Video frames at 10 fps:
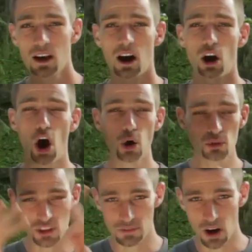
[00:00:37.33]
a
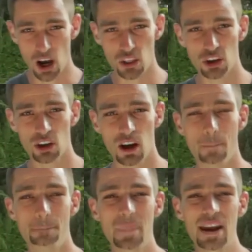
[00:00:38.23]
host of other
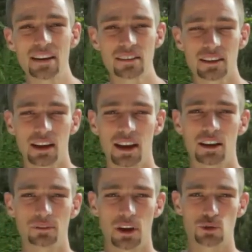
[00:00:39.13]
amazing
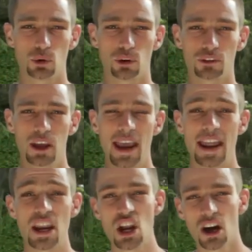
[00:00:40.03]
individuals
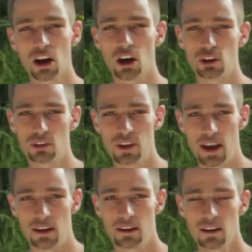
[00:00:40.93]
and none other
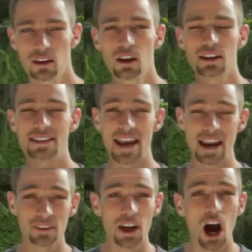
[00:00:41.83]
than
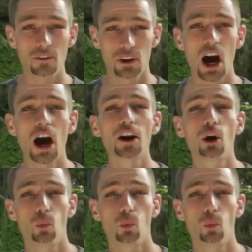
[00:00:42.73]
David Avocado